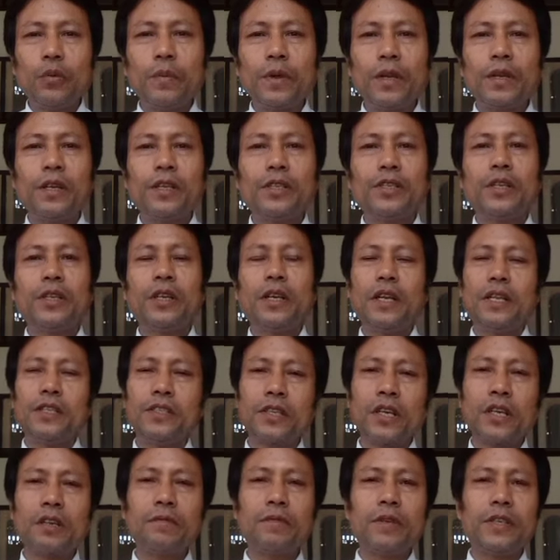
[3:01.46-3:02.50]
of the teacher
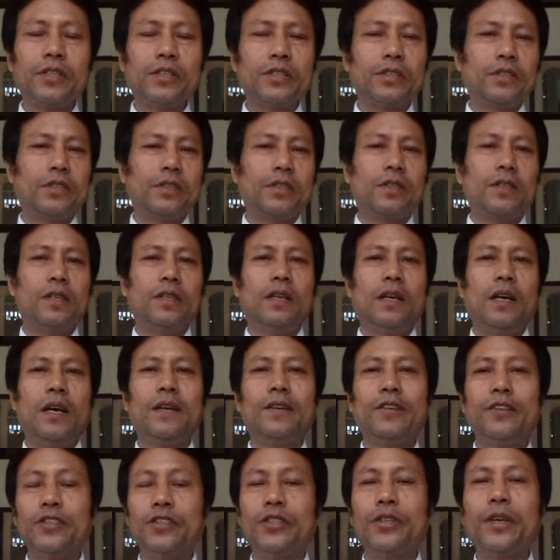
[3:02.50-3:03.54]
itself is a
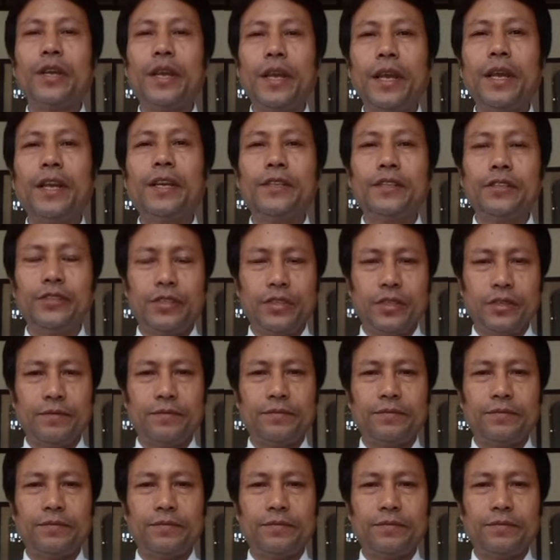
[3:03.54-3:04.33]
teaching aid.